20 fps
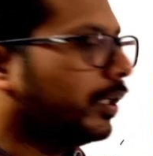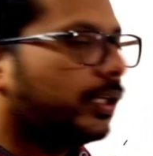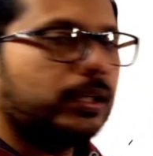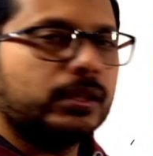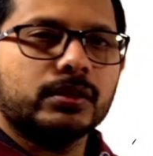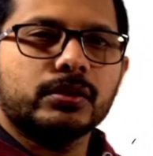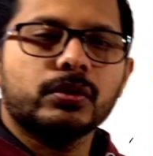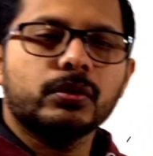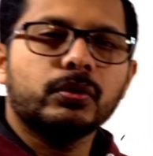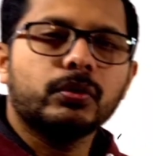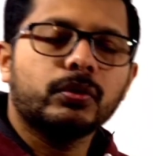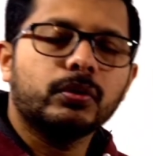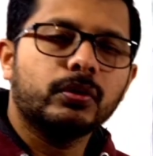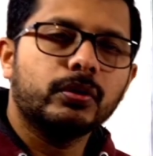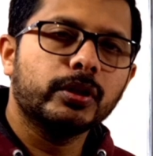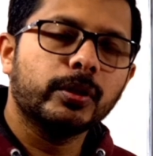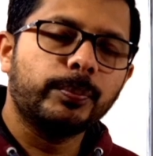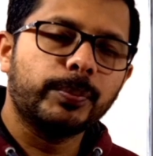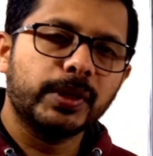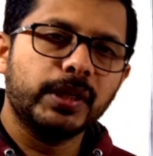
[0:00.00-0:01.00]
So
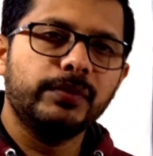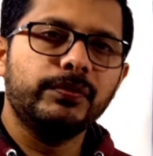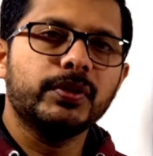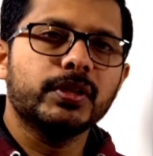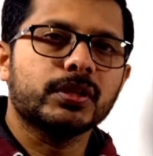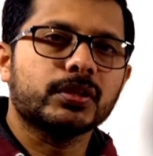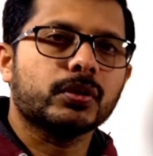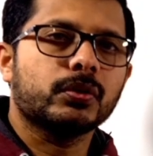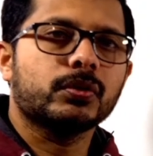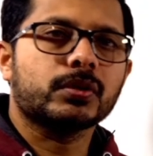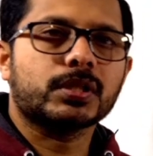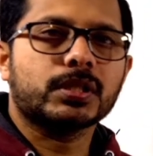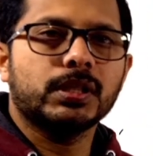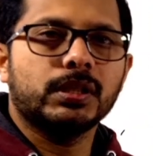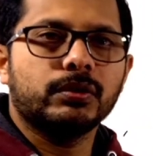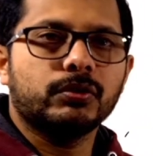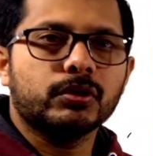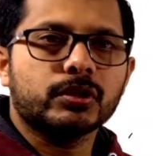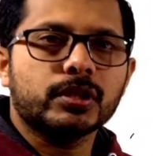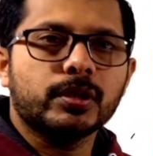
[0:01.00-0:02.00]
on the previous
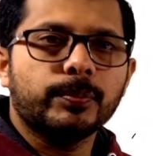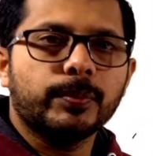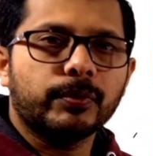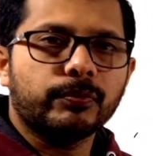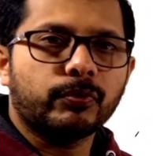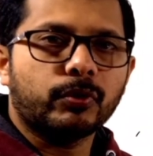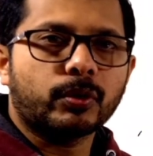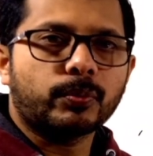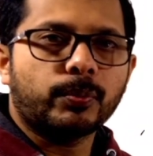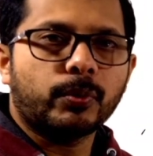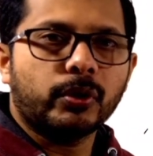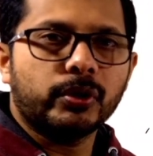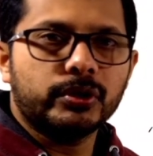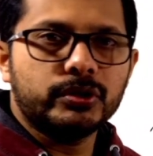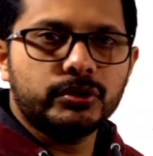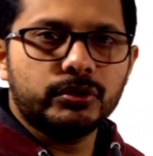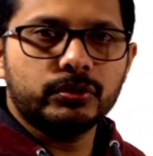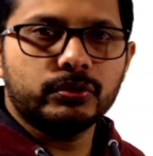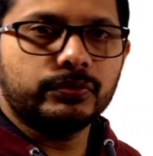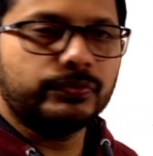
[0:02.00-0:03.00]
question number
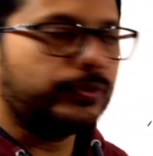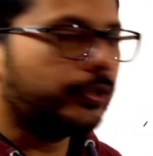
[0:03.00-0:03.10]
4.2,